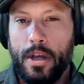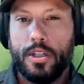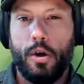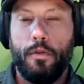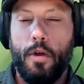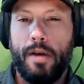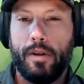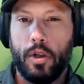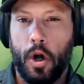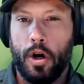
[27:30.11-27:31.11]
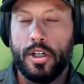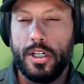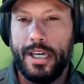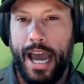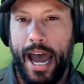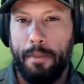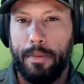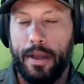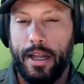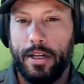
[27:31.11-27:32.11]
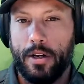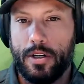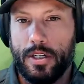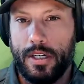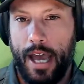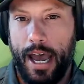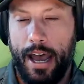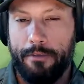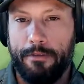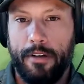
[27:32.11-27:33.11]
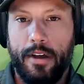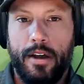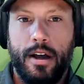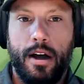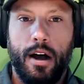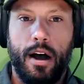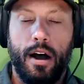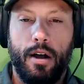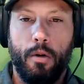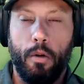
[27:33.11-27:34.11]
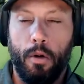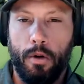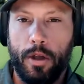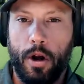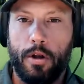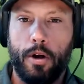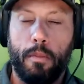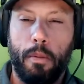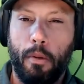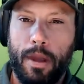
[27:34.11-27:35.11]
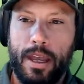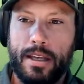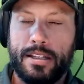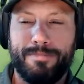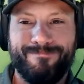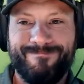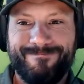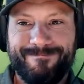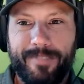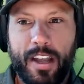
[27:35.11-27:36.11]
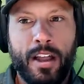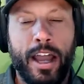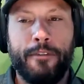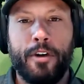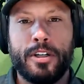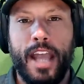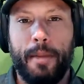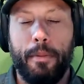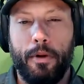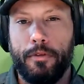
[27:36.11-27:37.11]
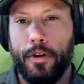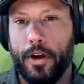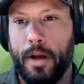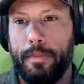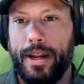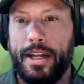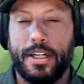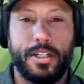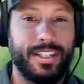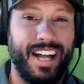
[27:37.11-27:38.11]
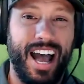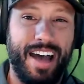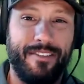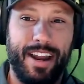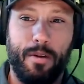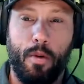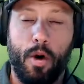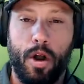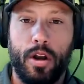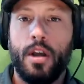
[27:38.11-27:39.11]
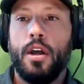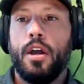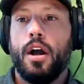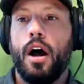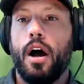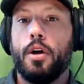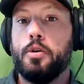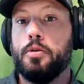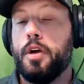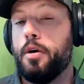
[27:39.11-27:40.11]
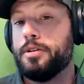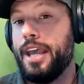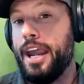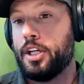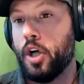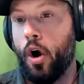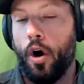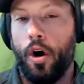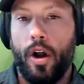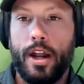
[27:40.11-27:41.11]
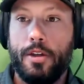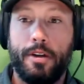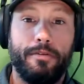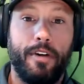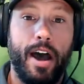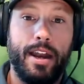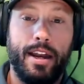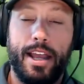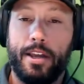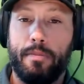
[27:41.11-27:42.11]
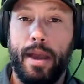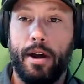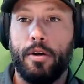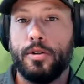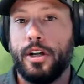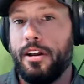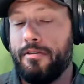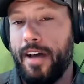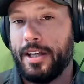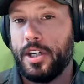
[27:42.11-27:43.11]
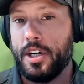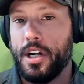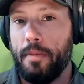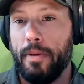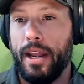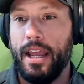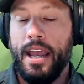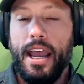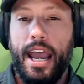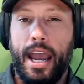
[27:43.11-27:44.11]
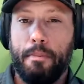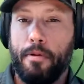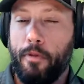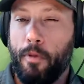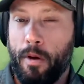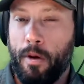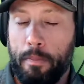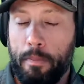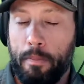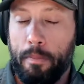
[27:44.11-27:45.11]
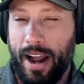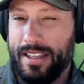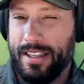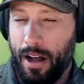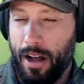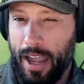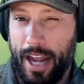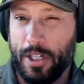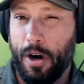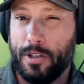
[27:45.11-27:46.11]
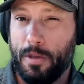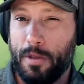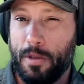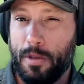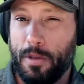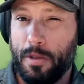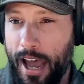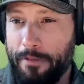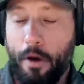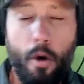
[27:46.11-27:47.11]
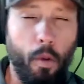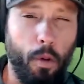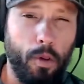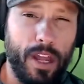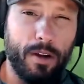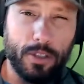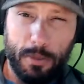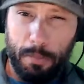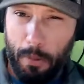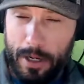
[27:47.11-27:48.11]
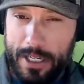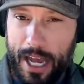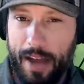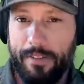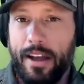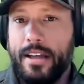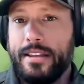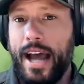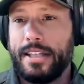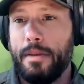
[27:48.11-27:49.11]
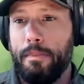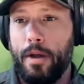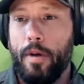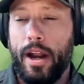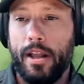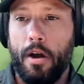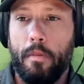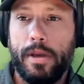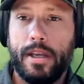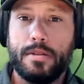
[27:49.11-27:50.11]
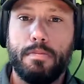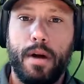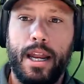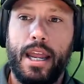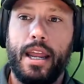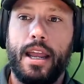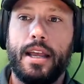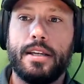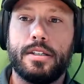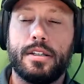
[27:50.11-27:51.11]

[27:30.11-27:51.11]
So if you have a large gap in your staff or your employees, like for example, if your company just does not have anyone who knows HR, and you can find an incubator who's going to invest in your company and provides HR support staff or legal support staff, that's a big way to go, because money is